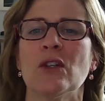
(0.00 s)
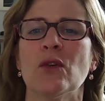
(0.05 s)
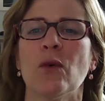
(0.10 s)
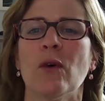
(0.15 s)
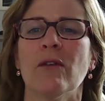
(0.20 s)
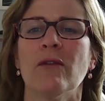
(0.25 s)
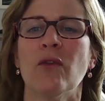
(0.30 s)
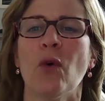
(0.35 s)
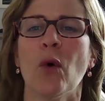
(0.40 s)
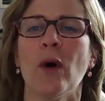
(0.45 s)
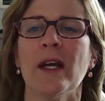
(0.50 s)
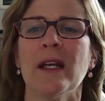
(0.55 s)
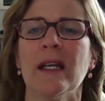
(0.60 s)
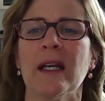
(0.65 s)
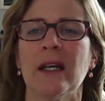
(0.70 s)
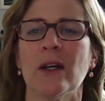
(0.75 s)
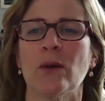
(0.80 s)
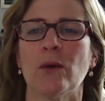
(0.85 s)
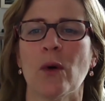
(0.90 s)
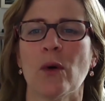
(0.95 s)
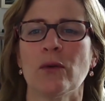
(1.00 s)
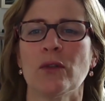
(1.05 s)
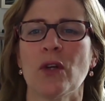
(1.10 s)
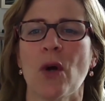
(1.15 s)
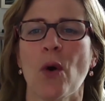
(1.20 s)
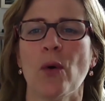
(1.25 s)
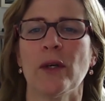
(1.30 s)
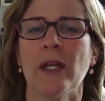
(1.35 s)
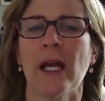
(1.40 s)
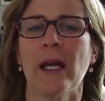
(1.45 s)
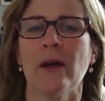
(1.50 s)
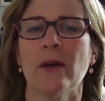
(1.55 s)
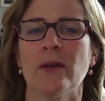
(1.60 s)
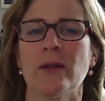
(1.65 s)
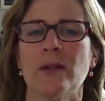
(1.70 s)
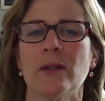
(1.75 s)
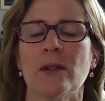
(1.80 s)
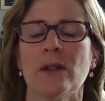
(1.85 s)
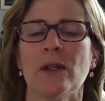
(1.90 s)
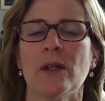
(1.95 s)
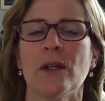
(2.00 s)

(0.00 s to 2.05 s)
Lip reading: to avoid ingrown toenails.